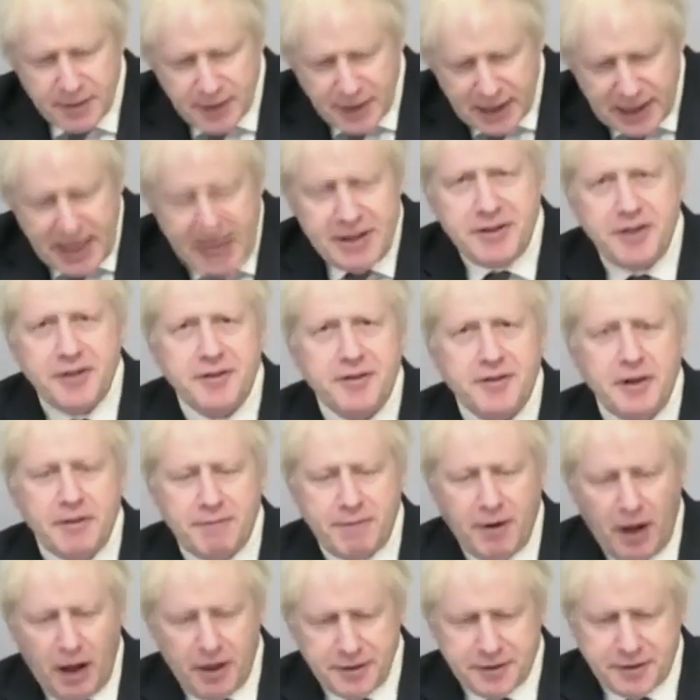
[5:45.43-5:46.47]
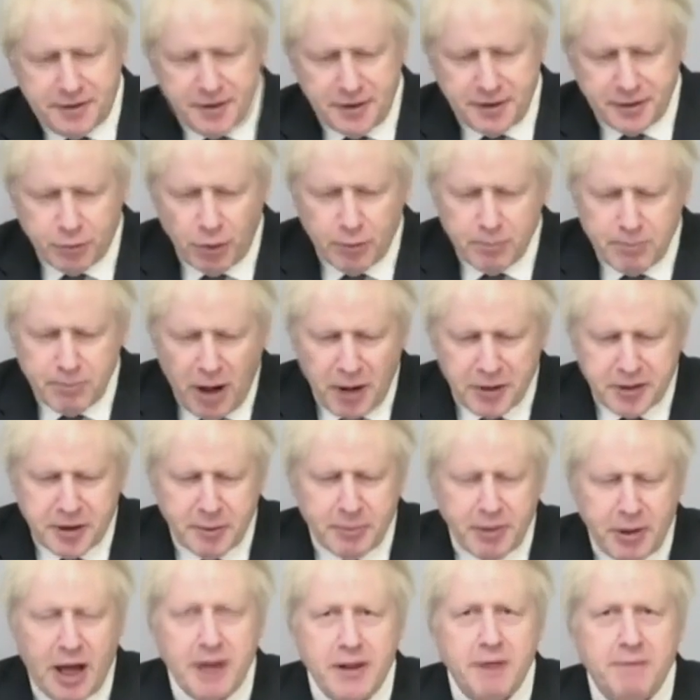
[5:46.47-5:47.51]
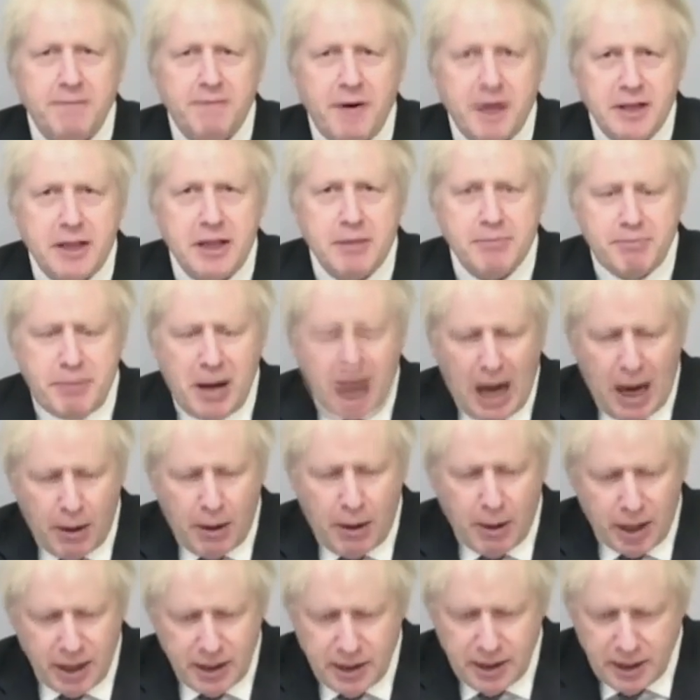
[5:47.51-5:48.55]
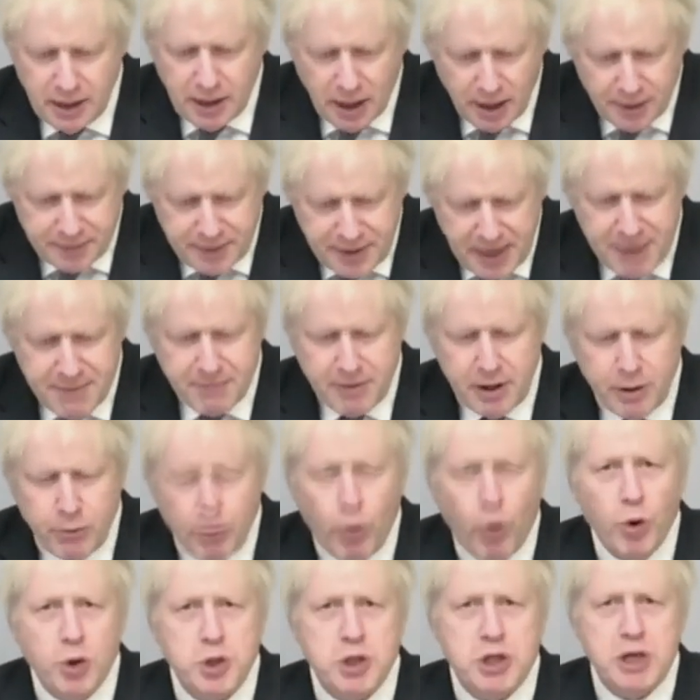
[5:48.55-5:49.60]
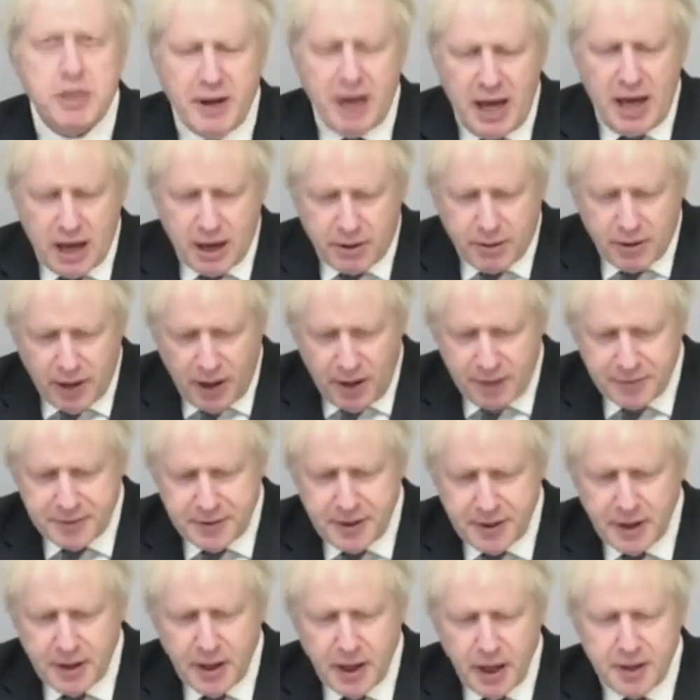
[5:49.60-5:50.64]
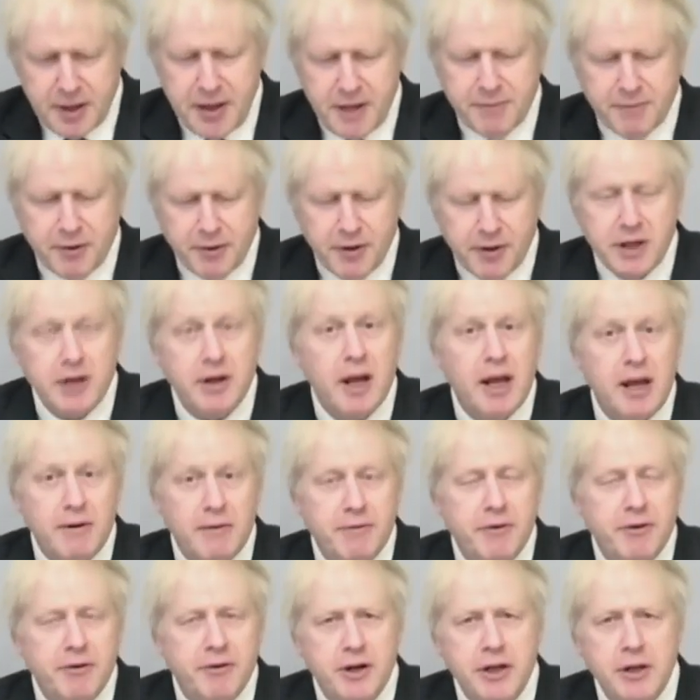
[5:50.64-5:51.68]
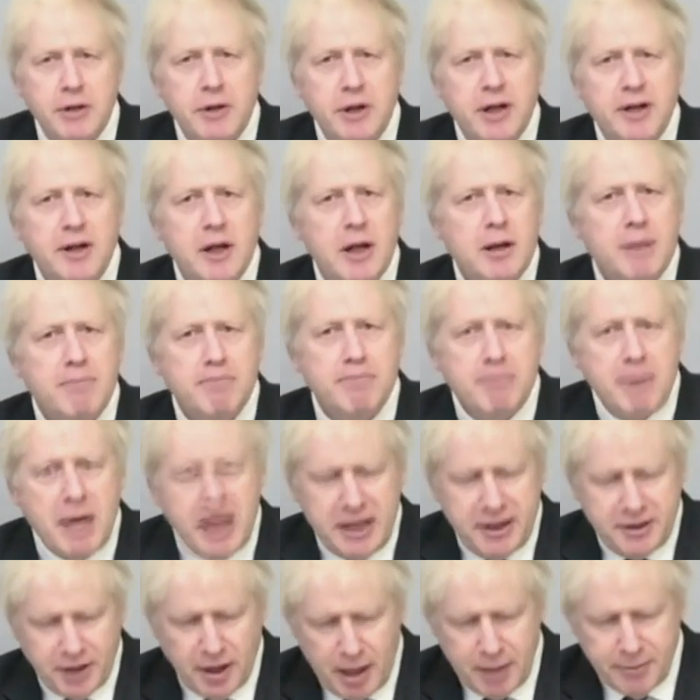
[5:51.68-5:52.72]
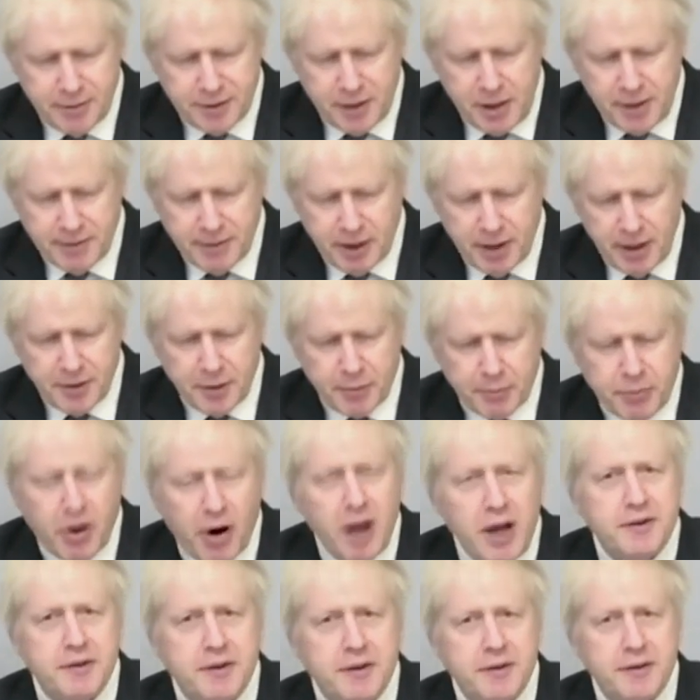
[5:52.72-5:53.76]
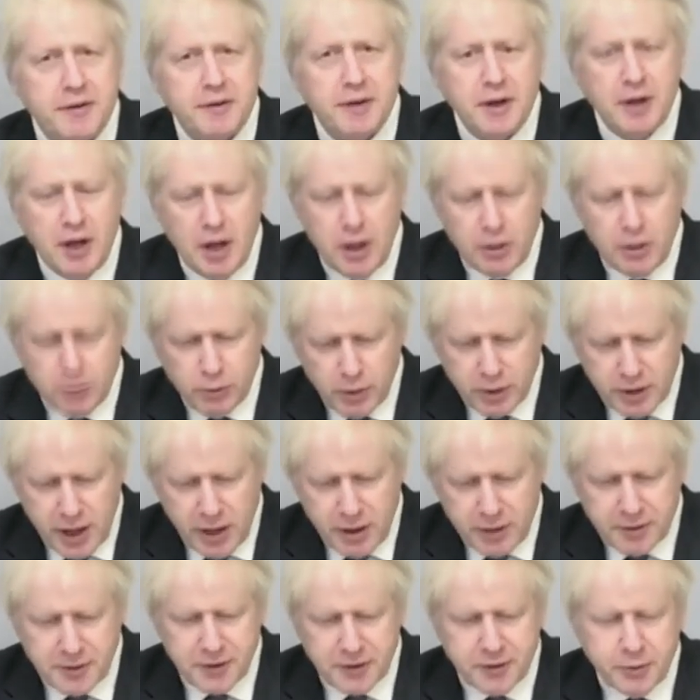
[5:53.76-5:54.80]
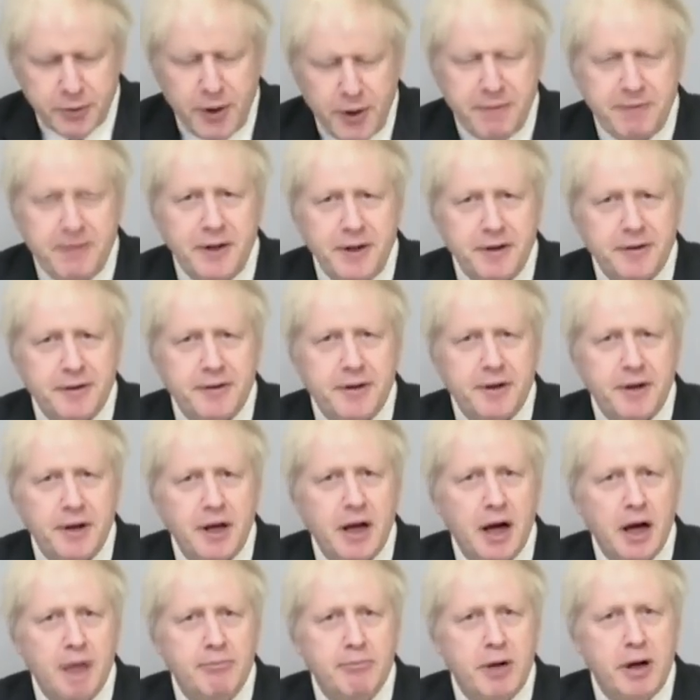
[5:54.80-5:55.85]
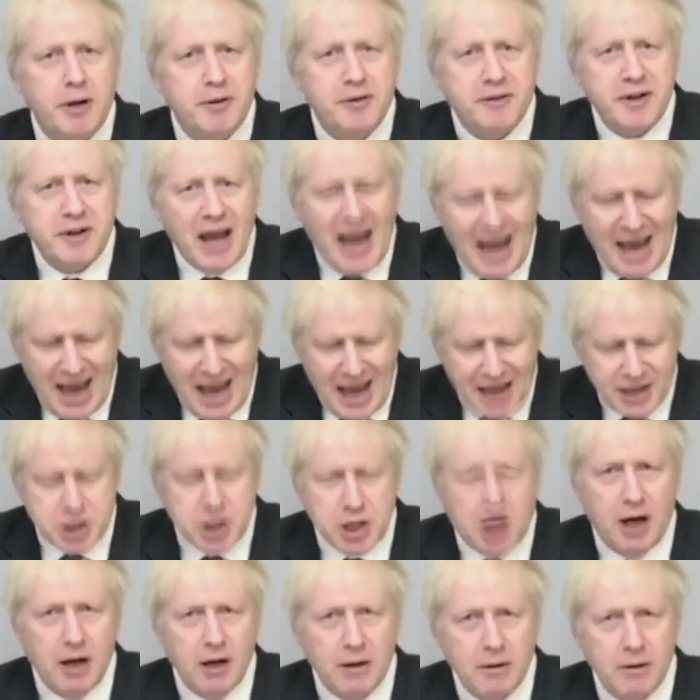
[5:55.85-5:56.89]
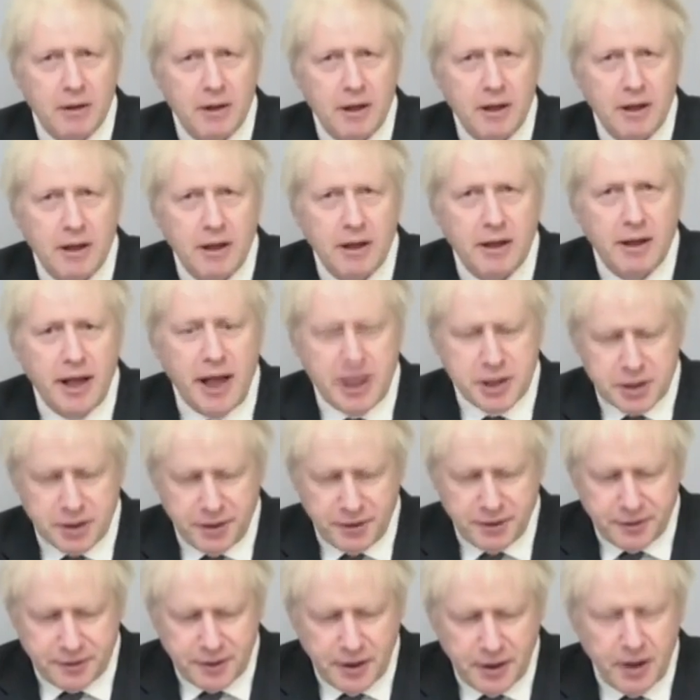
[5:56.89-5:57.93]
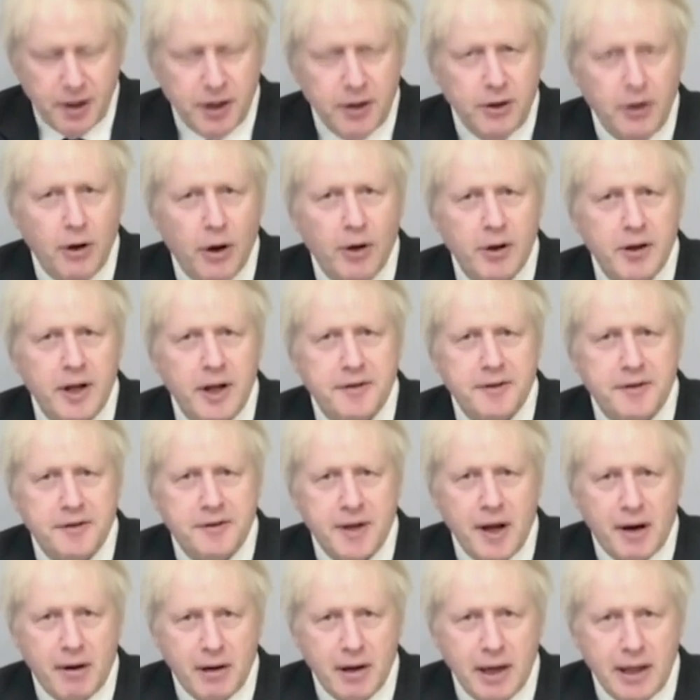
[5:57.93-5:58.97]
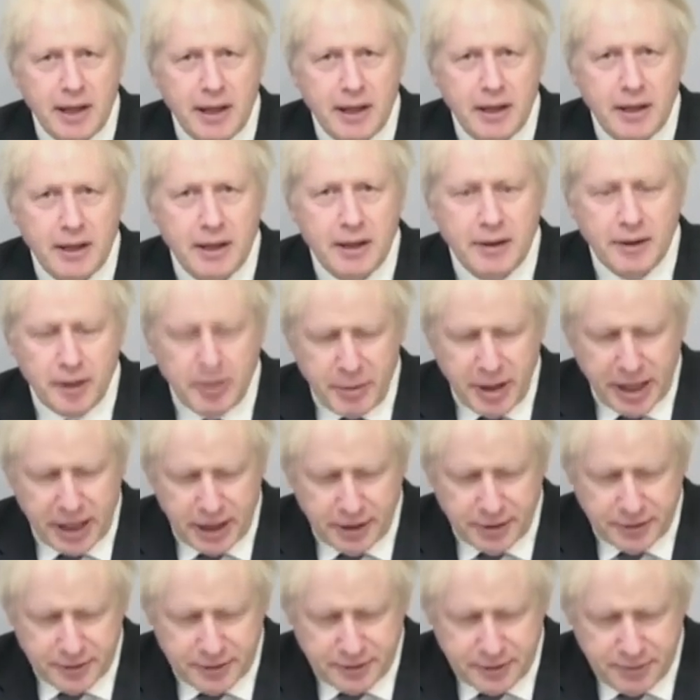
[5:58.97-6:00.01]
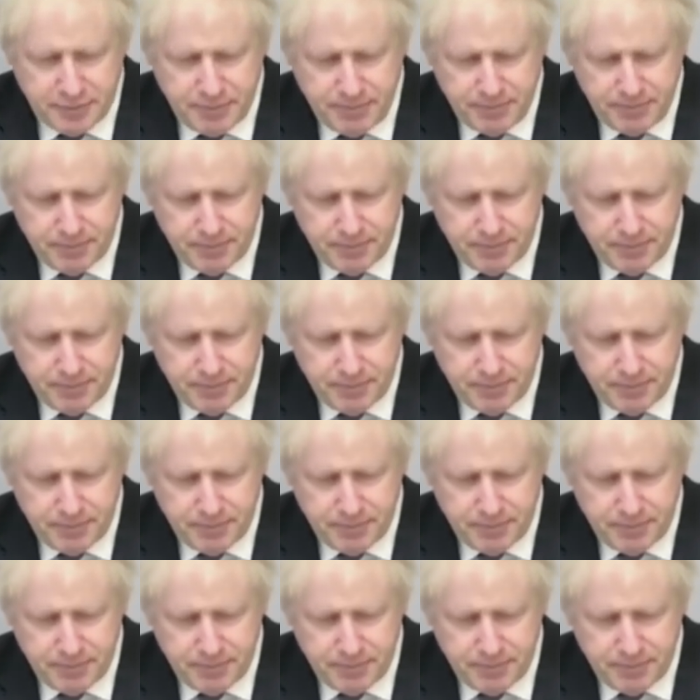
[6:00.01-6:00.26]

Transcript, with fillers: The latest advances will multiply the fighting power of every warship, aircraft, and infantry unit many times over. And the prizes will go to the swiftest and most agile nations, not necessarily the biggest.